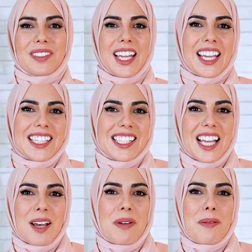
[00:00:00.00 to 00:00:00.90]
Hey
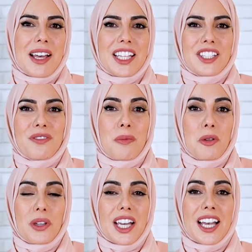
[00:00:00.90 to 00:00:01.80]
Islam, I'm Alex from
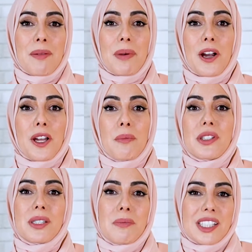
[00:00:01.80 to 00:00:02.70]
Aweea, empowering
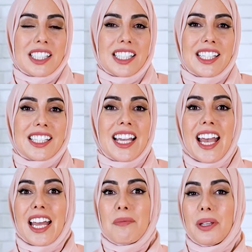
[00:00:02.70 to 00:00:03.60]
Muslim businesses
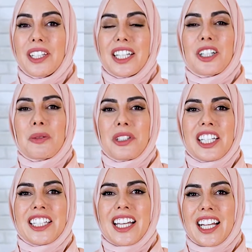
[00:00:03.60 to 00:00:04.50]
and building a
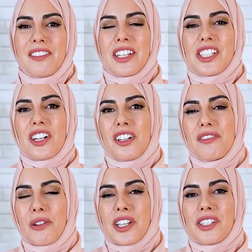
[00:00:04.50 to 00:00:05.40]
community that elevates
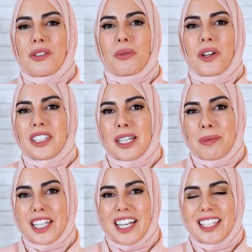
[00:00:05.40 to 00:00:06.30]
our voice through online
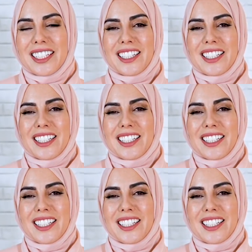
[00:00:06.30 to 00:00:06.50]
media.